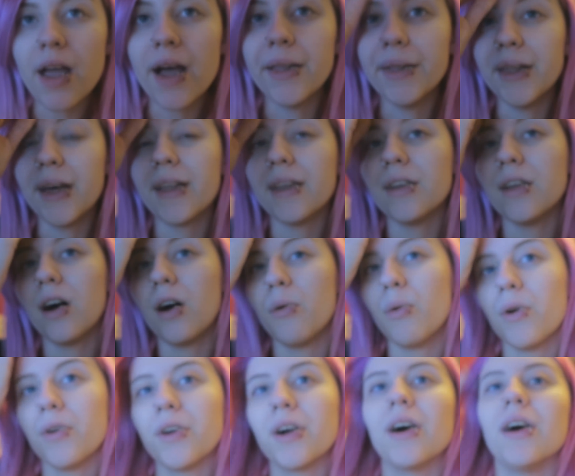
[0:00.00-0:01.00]
and then I
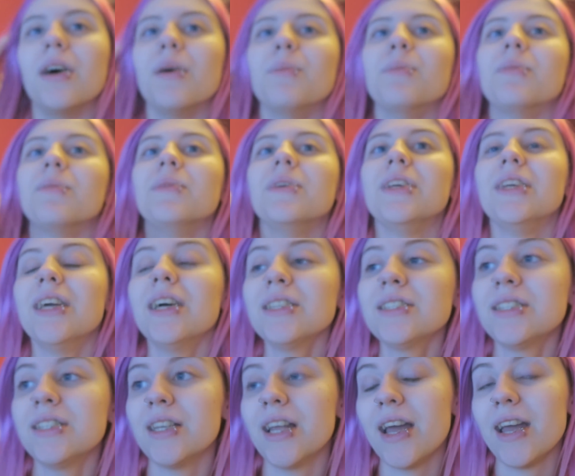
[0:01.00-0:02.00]
woke up
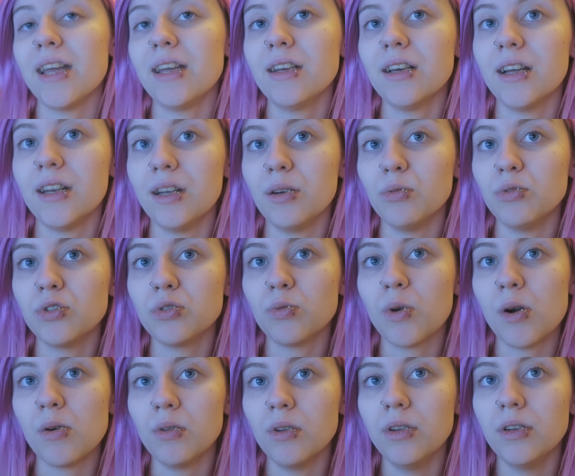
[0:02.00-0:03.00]
yesterday and it was
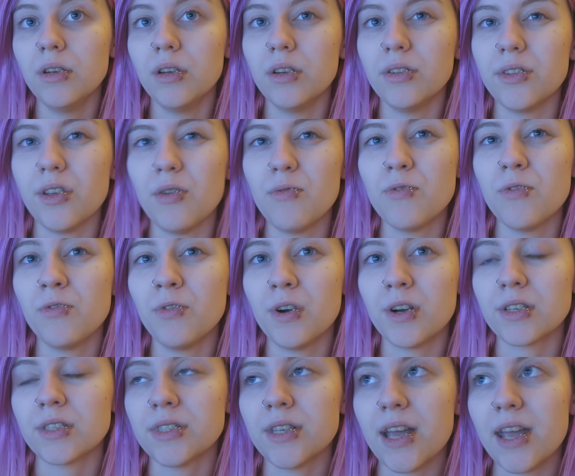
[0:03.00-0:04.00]
swollen and I was like, for
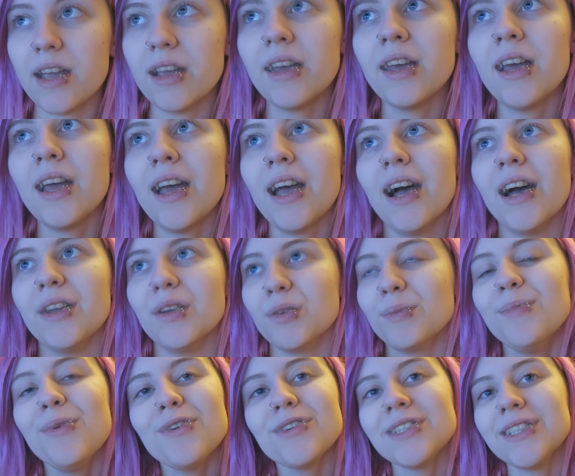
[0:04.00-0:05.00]
fuck's sake. And it was
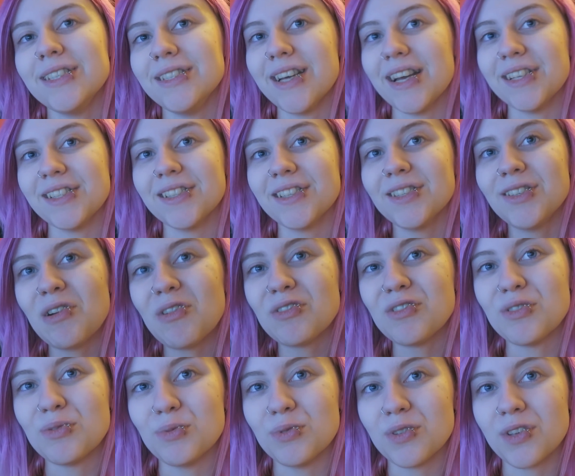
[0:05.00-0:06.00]
Boxing Day, so the
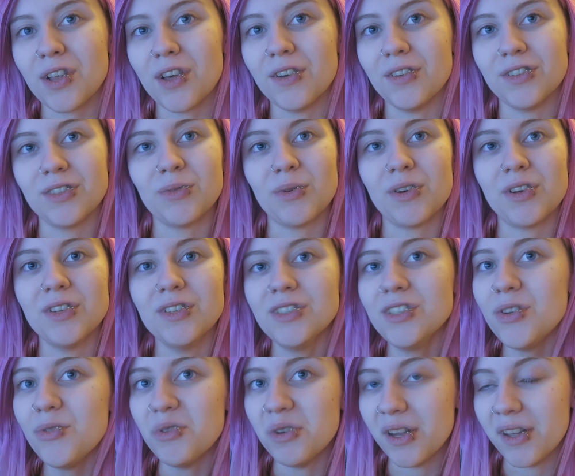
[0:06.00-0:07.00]
doctors was closed, so I couldn't
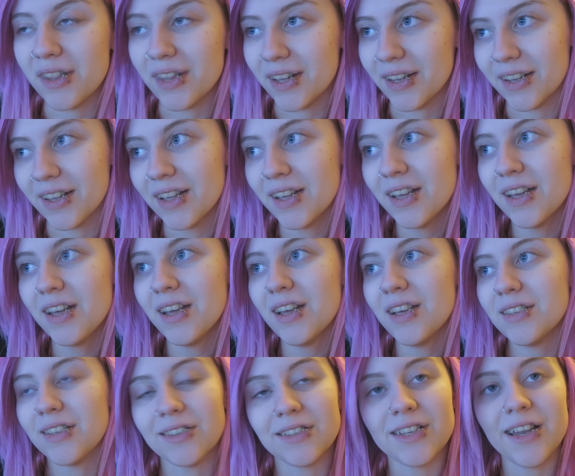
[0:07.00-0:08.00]
do anything.
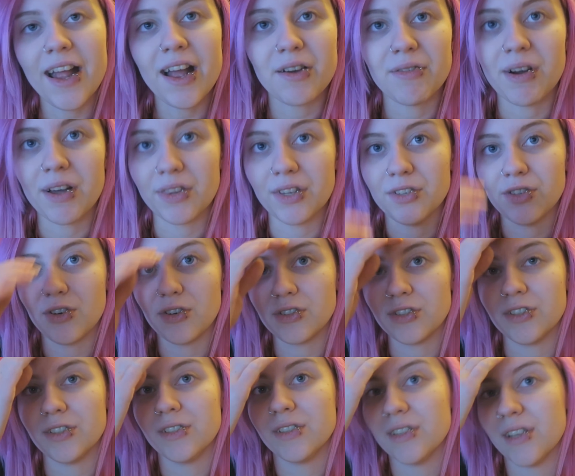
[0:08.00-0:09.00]
So today I ran the
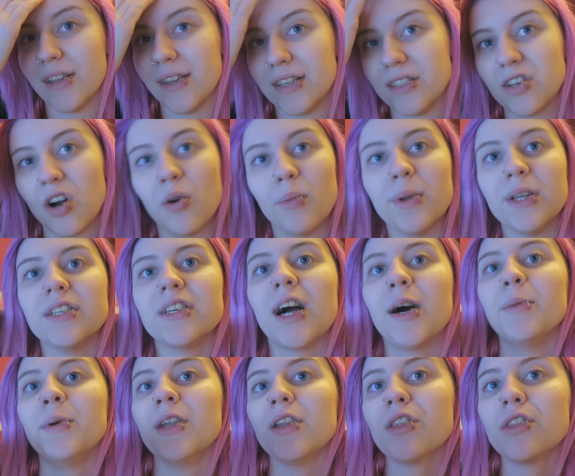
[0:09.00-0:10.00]
doctors and then they told me to
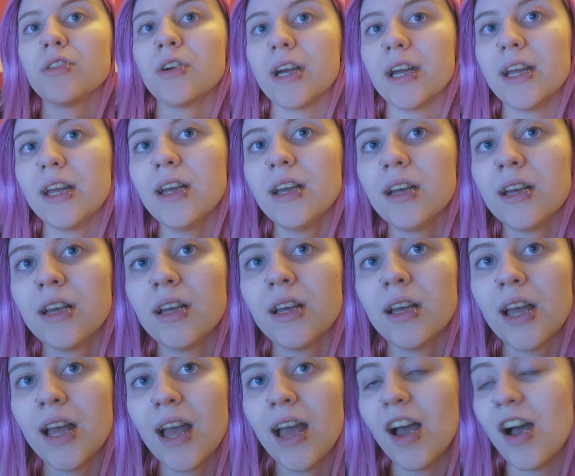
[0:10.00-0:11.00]
come in at 3,
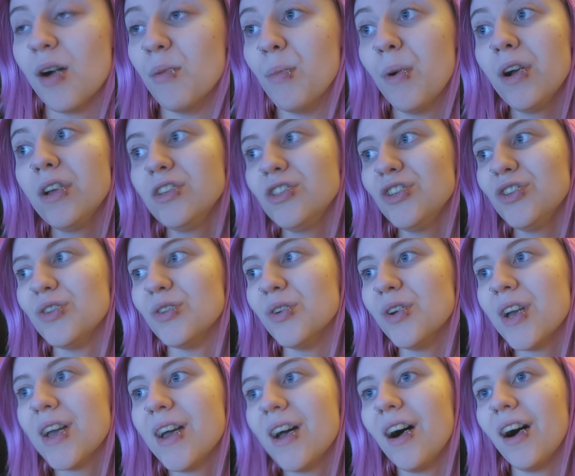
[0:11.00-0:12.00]
and mind
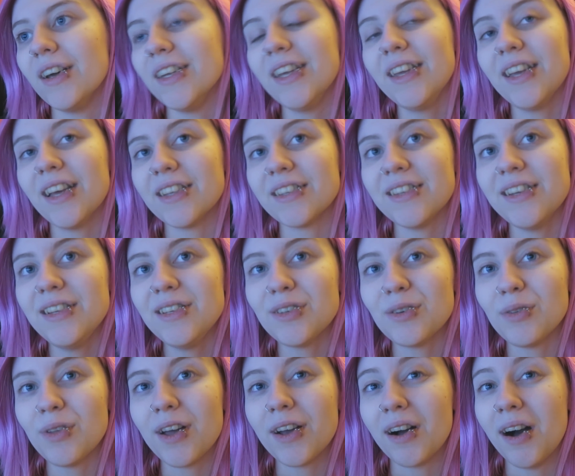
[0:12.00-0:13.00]
you, I didn't get seen
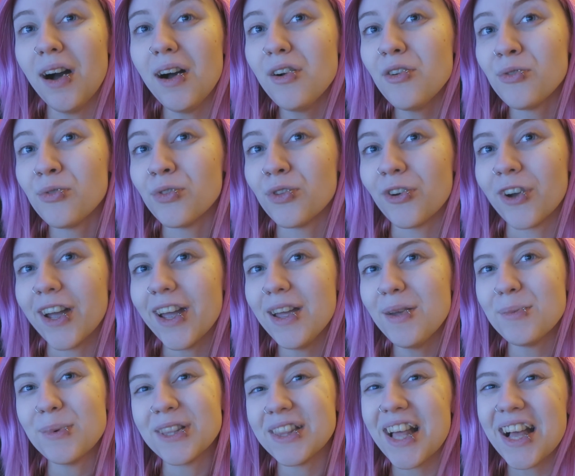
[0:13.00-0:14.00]
till like
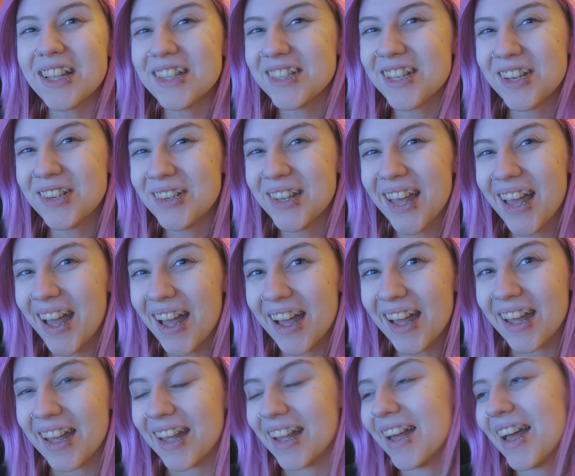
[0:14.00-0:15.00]
3:30, but that's
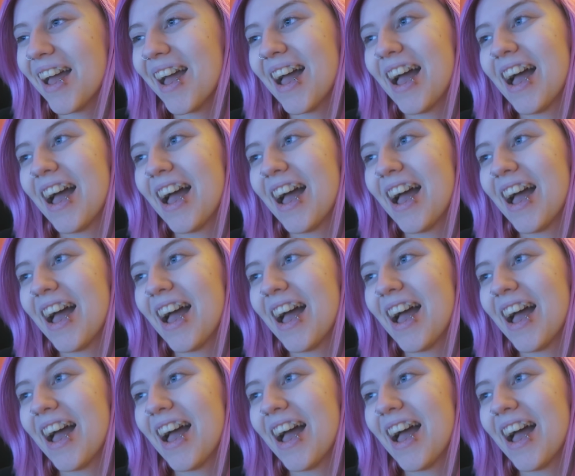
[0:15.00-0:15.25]
okay.